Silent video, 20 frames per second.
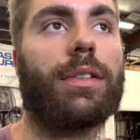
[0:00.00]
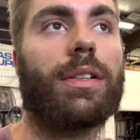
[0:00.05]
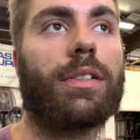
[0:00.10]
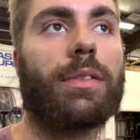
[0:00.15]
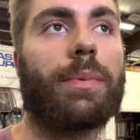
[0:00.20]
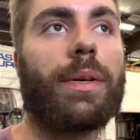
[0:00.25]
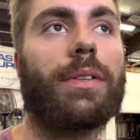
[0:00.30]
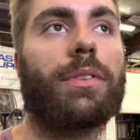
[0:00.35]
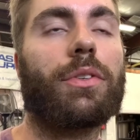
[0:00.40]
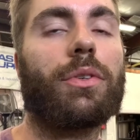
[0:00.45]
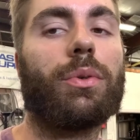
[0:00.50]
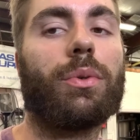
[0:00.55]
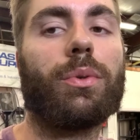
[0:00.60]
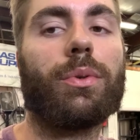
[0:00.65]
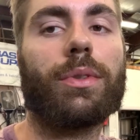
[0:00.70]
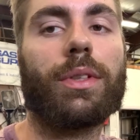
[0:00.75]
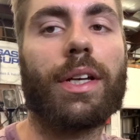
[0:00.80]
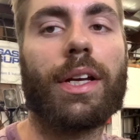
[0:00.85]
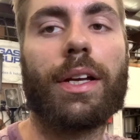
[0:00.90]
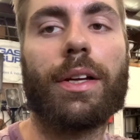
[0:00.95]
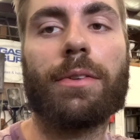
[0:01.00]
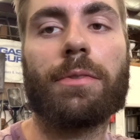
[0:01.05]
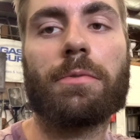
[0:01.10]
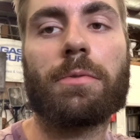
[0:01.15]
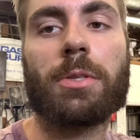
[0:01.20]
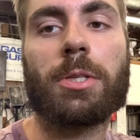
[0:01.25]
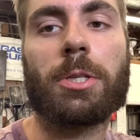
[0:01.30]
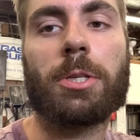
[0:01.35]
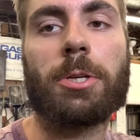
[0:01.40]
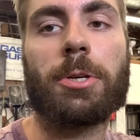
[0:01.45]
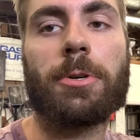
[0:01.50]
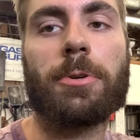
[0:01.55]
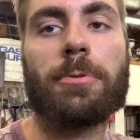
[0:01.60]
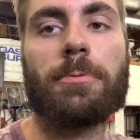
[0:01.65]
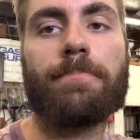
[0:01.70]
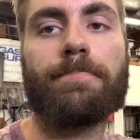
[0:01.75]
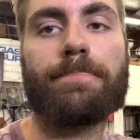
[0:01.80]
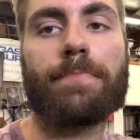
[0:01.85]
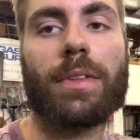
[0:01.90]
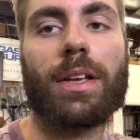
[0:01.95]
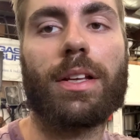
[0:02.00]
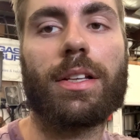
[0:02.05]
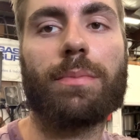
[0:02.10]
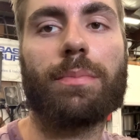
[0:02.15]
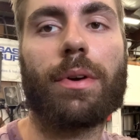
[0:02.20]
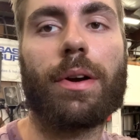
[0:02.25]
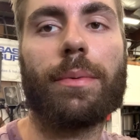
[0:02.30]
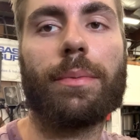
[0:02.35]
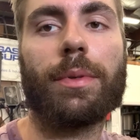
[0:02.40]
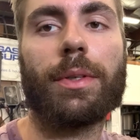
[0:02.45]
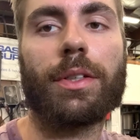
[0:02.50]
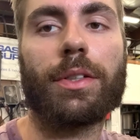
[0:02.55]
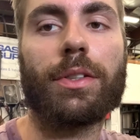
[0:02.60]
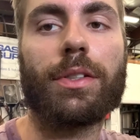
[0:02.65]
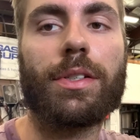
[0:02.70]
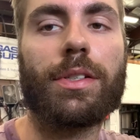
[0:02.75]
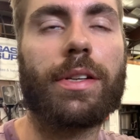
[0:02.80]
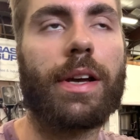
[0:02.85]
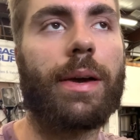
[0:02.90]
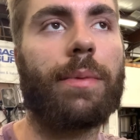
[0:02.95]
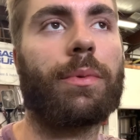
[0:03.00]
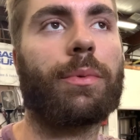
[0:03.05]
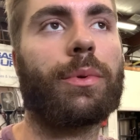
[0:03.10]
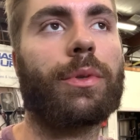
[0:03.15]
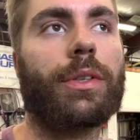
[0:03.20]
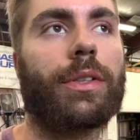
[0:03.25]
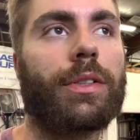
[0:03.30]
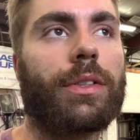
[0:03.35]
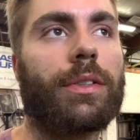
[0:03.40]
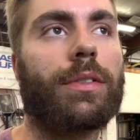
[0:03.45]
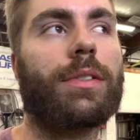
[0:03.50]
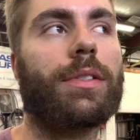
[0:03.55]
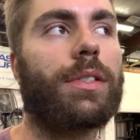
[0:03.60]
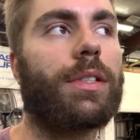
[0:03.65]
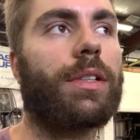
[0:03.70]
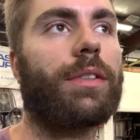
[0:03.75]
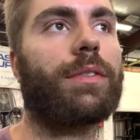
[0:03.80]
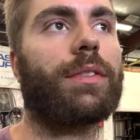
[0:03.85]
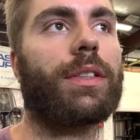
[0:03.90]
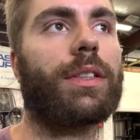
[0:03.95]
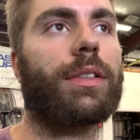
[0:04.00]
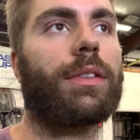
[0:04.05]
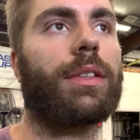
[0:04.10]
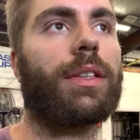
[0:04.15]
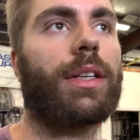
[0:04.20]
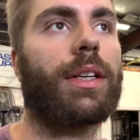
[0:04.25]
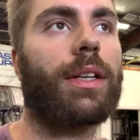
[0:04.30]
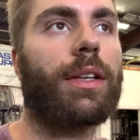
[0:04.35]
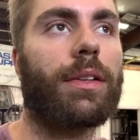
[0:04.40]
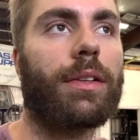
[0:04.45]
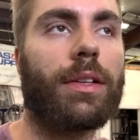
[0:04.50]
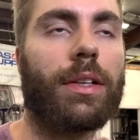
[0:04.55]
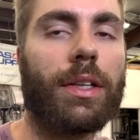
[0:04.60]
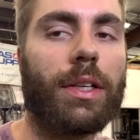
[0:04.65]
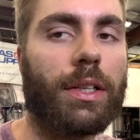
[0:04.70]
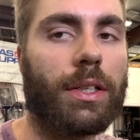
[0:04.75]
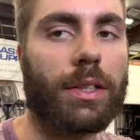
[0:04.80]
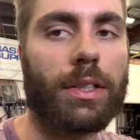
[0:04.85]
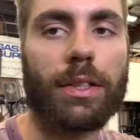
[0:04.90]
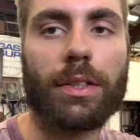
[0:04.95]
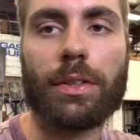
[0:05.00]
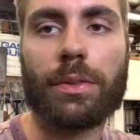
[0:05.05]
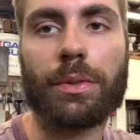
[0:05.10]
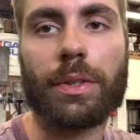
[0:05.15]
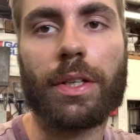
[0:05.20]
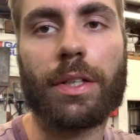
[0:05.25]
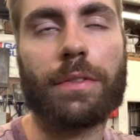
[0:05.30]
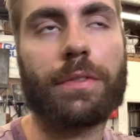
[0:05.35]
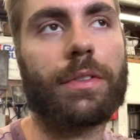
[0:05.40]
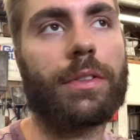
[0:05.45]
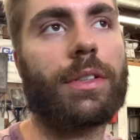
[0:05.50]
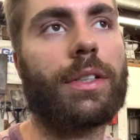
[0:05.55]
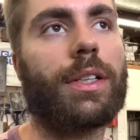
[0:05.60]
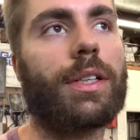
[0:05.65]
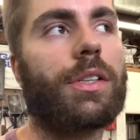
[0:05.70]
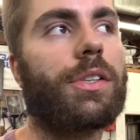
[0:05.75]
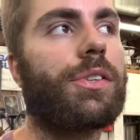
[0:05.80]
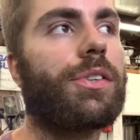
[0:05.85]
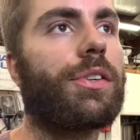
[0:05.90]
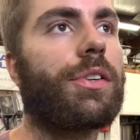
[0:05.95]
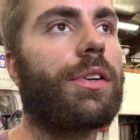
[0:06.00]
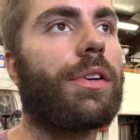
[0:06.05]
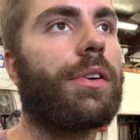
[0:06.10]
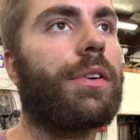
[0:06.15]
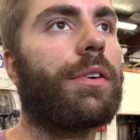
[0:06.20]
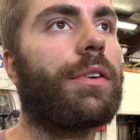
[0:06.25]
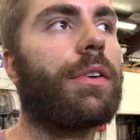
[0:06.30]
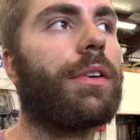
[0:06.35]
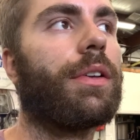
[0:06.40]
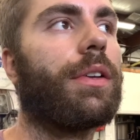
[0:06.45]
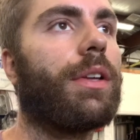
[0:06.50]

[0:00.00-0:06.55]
It's about to cool down, so that's probably a good time to work on stuff like that. Get it ready for next year.